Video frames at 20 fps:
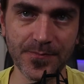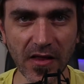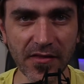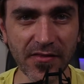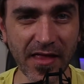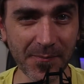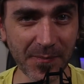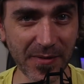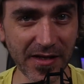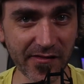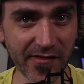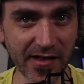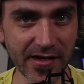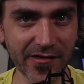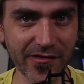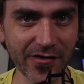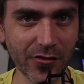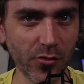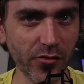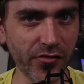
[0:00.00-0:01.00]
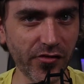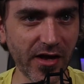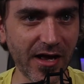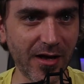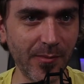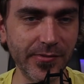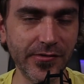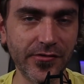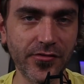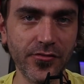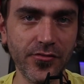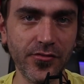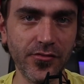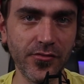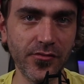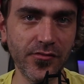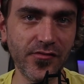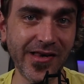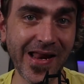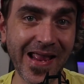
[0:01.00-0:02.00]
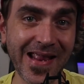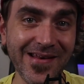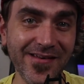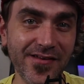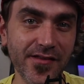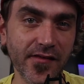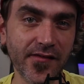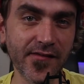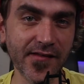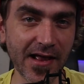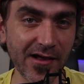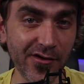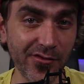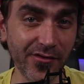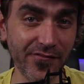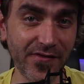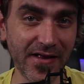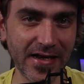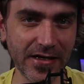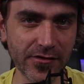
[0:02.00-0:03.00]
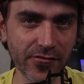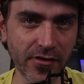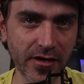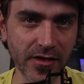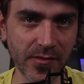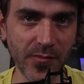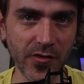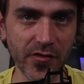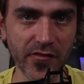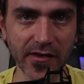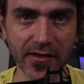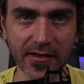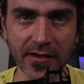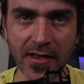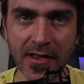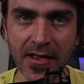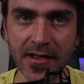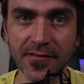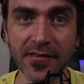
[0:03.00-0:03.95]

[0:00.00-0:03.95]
That being said, it also helped to change the sound of electronic music.